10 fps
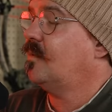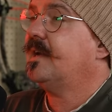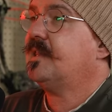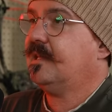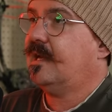Well,
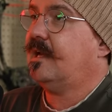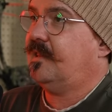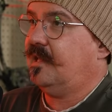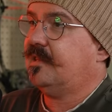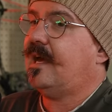I think that I
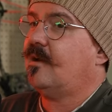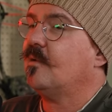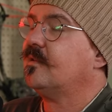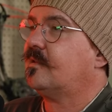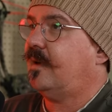think that
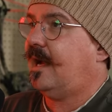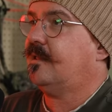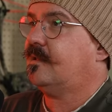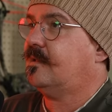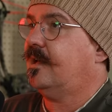also
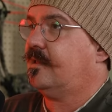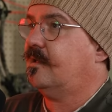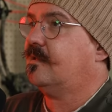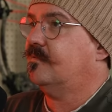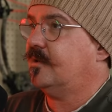adds to that
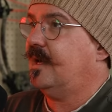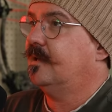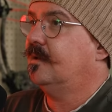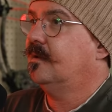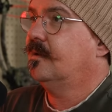sense of
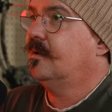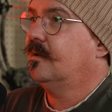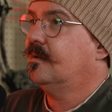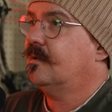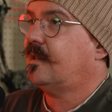dread
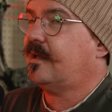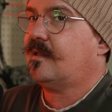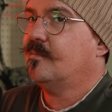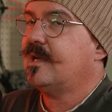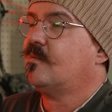like
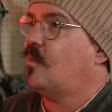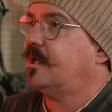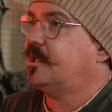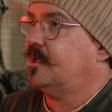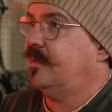somebody's
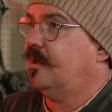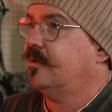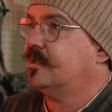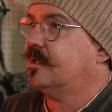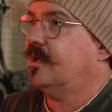watching me all
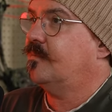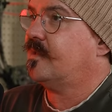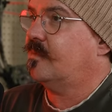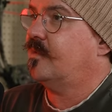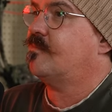the time.
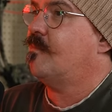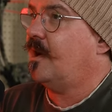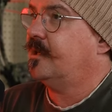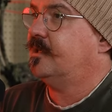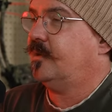Someone's
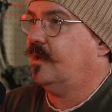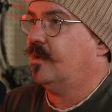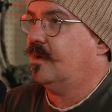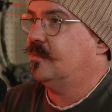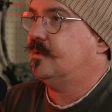monitoring
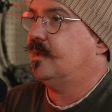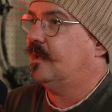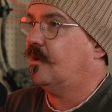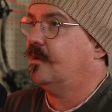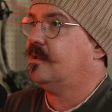what I'm
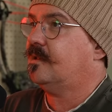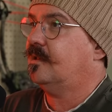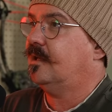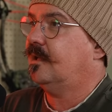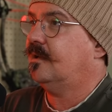doing
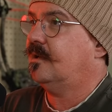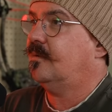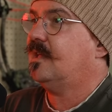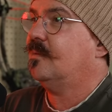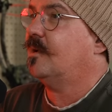constantly. And I
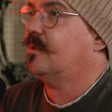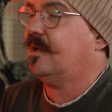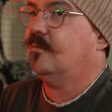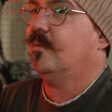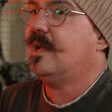think about
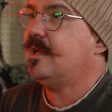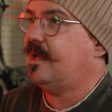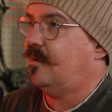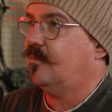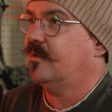like ring
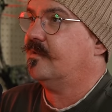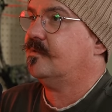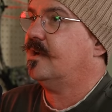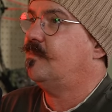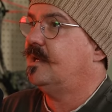cameras
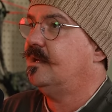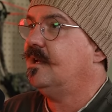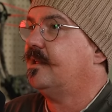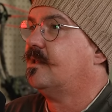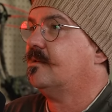drive me nuts.